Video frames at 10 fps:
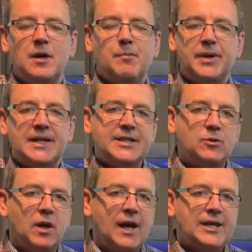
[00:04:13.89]
but I
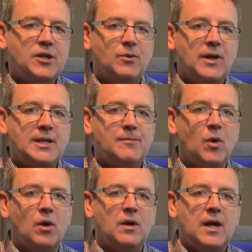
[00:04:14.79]
don't like you
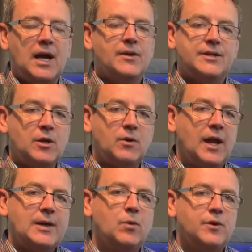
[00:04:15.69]
anymore and I don't
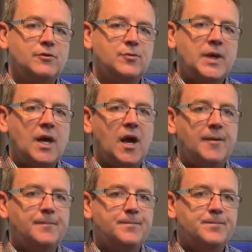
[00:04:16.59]
like what you've
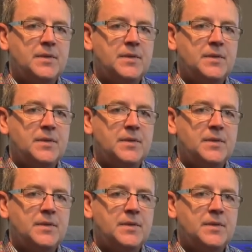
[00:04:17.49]
become.